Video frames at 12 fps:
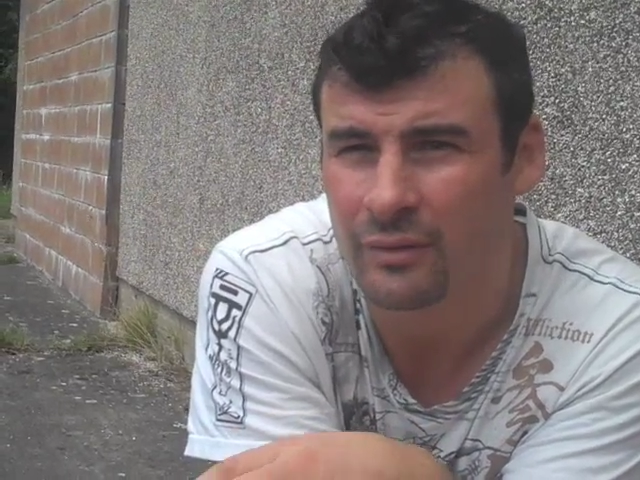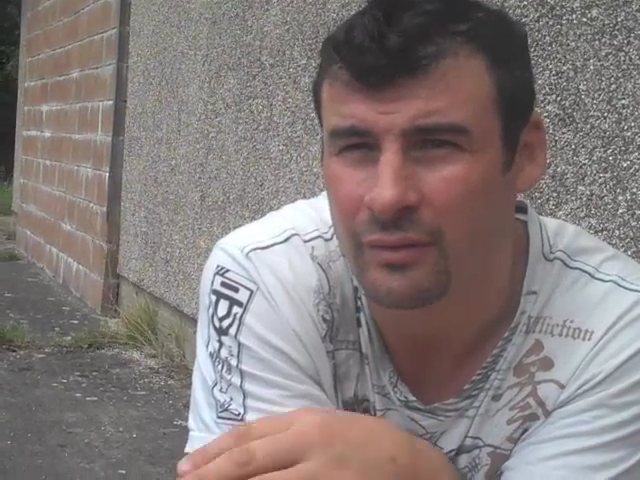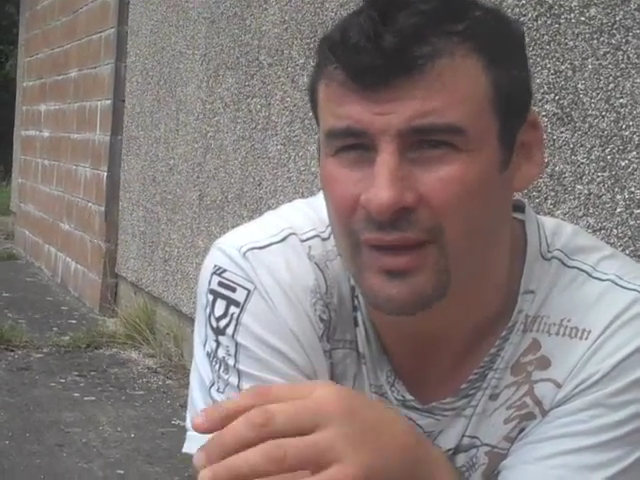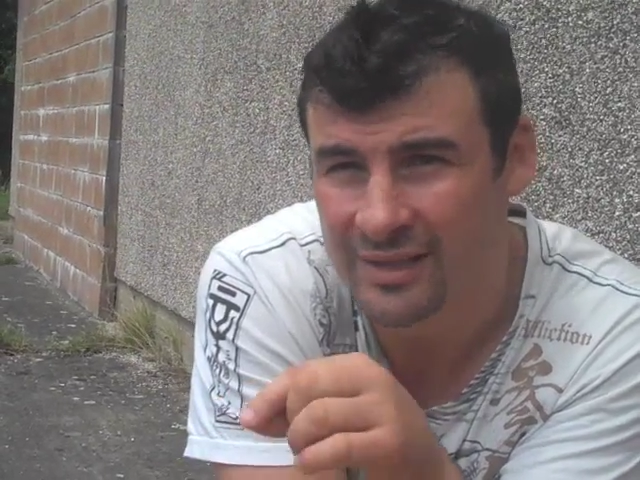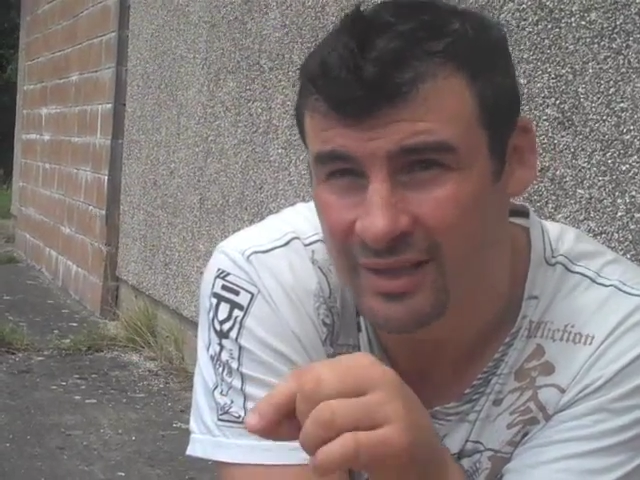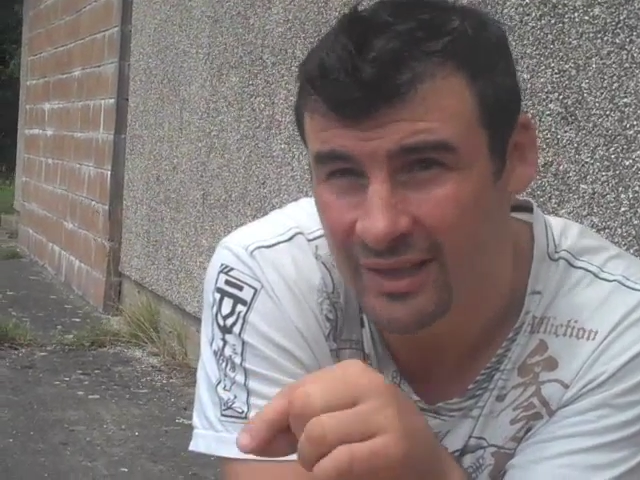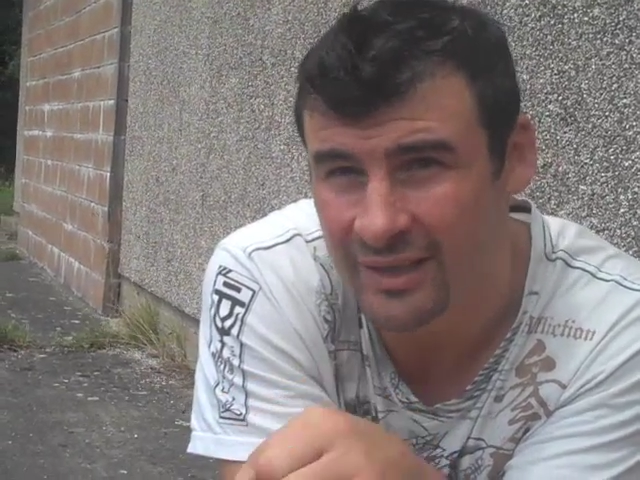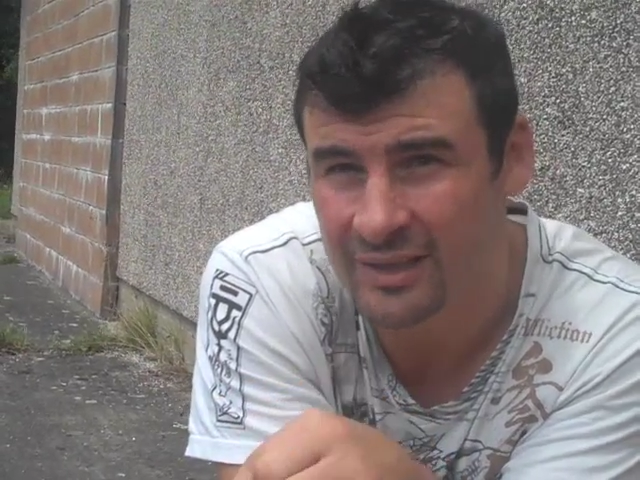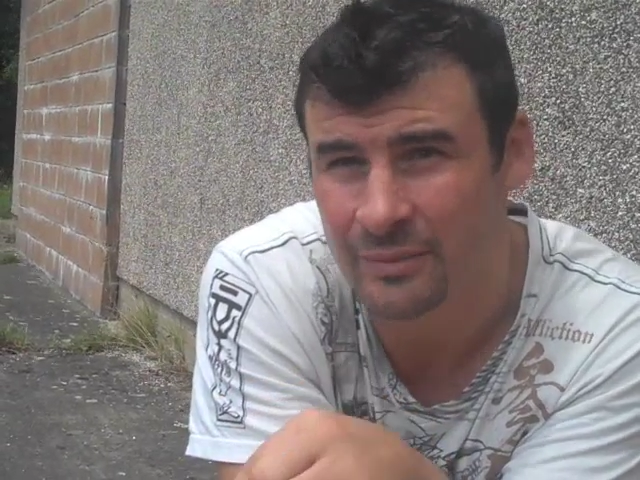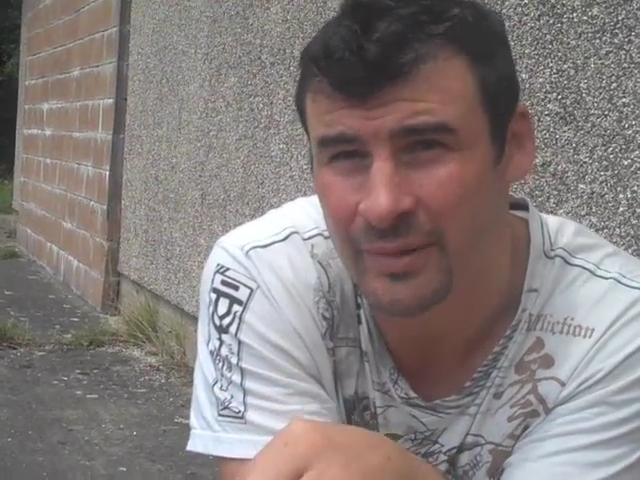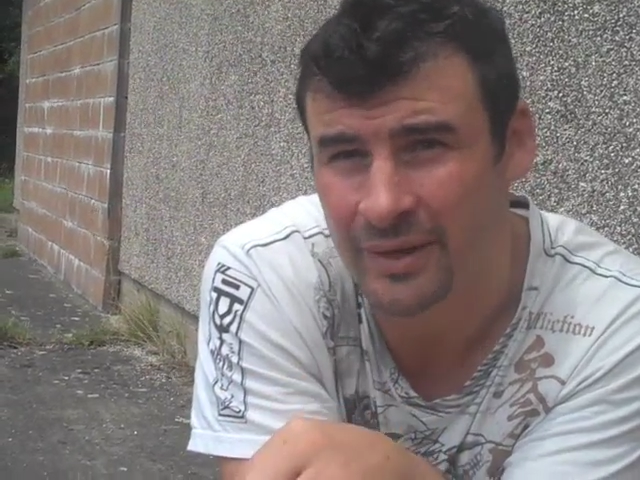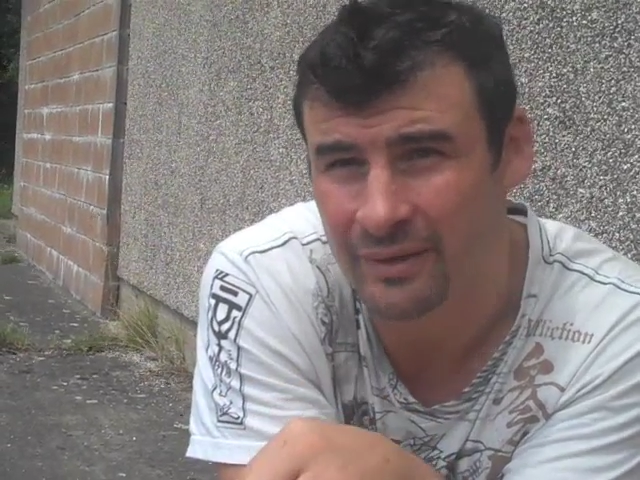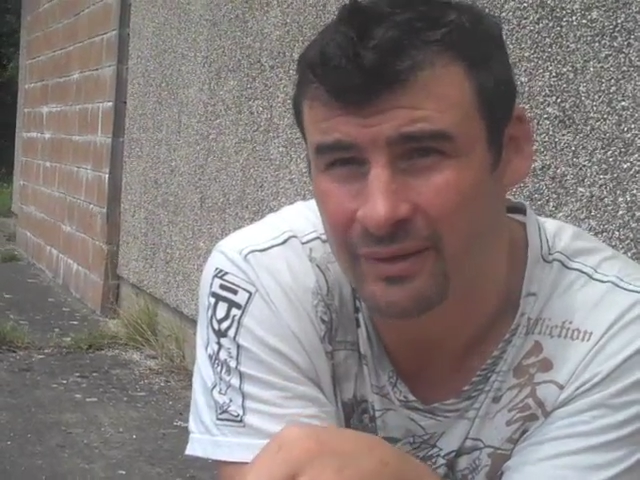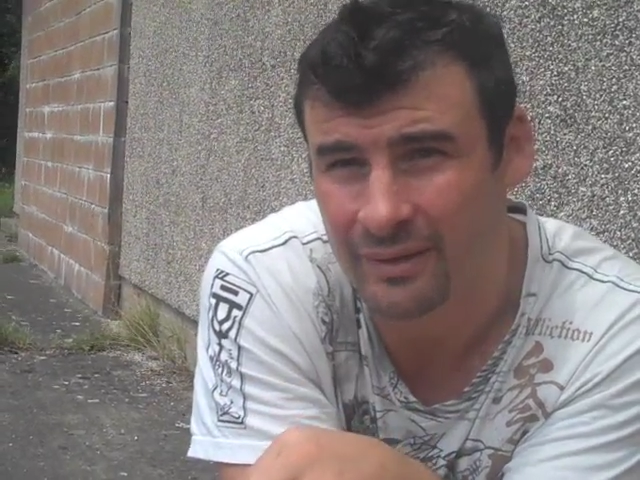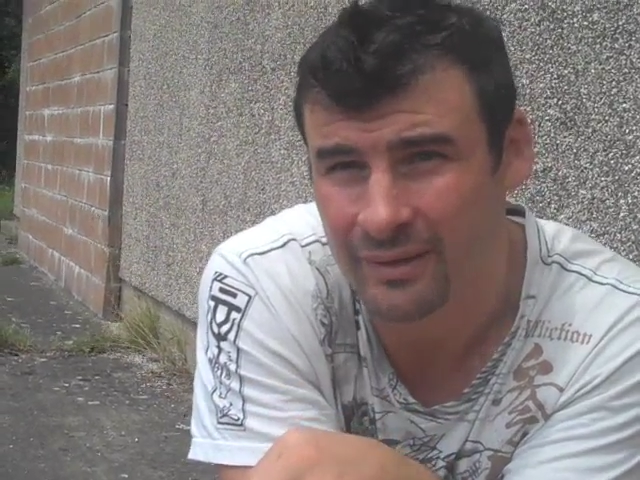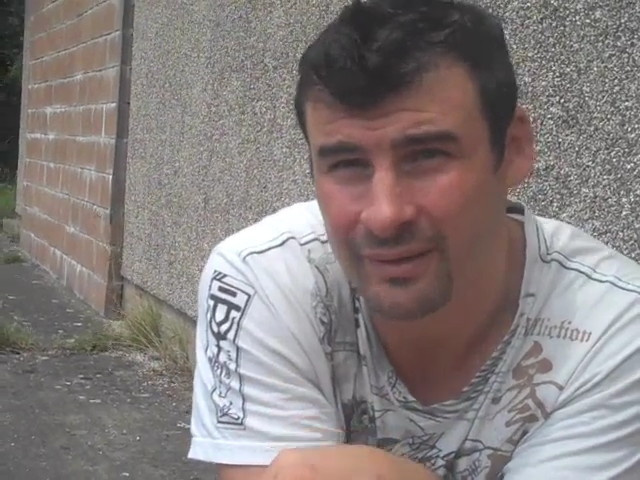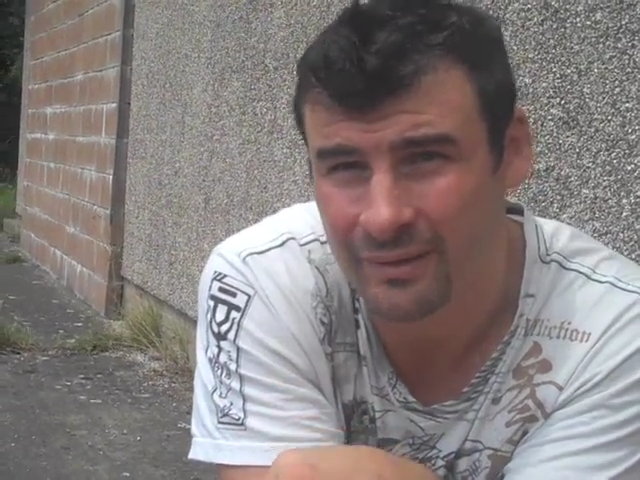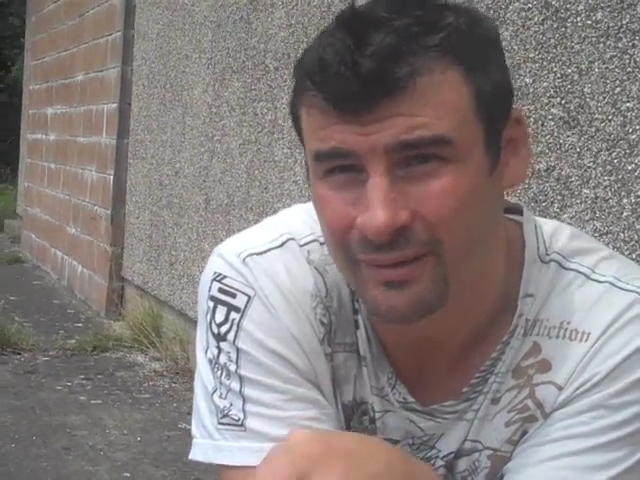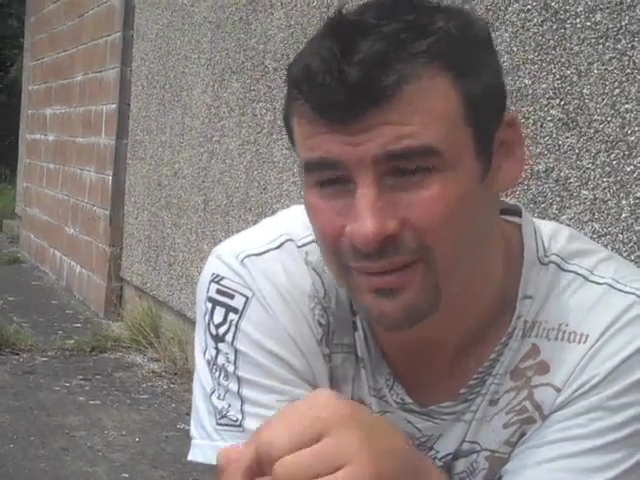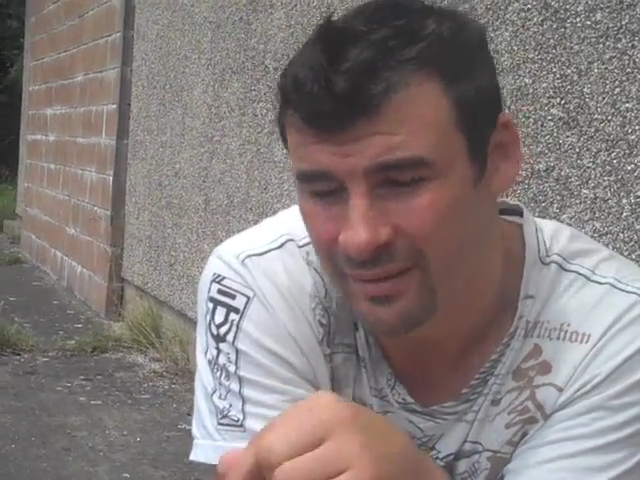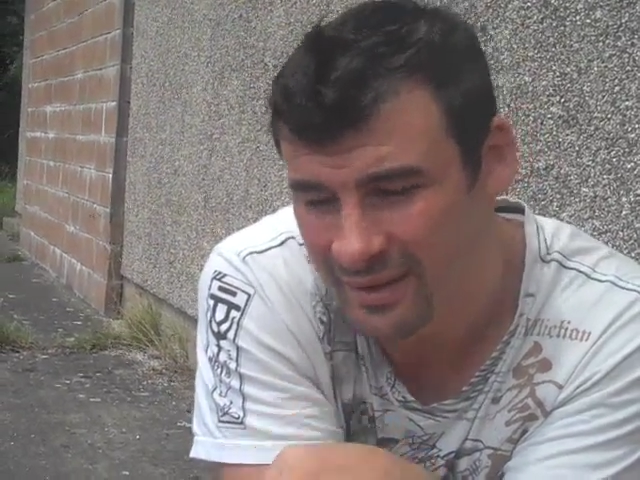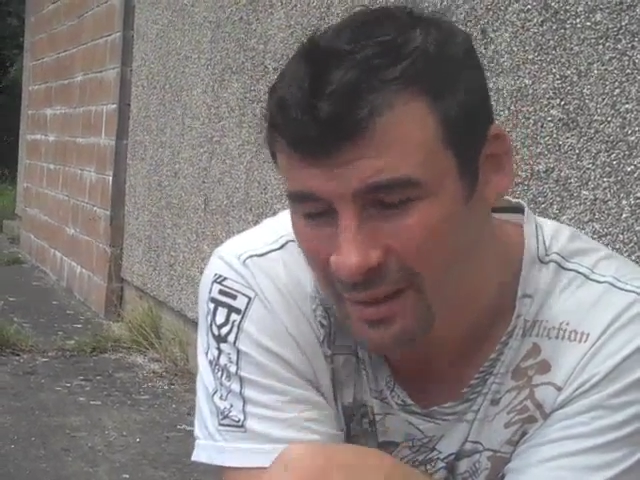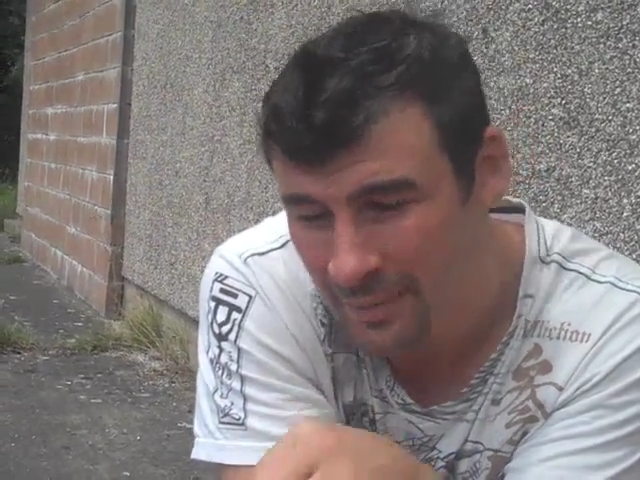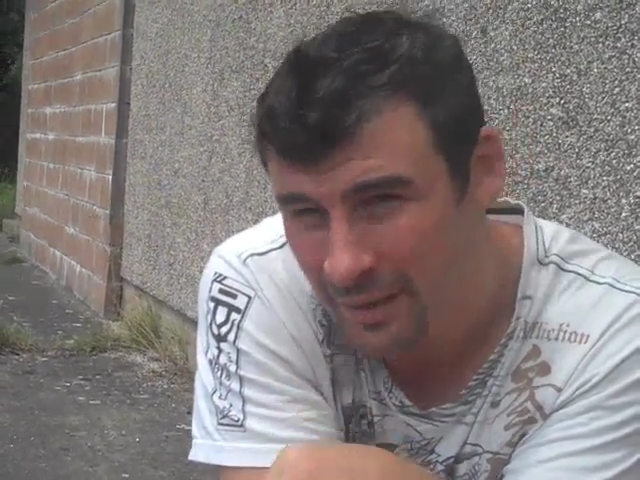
That's the easy bit. Step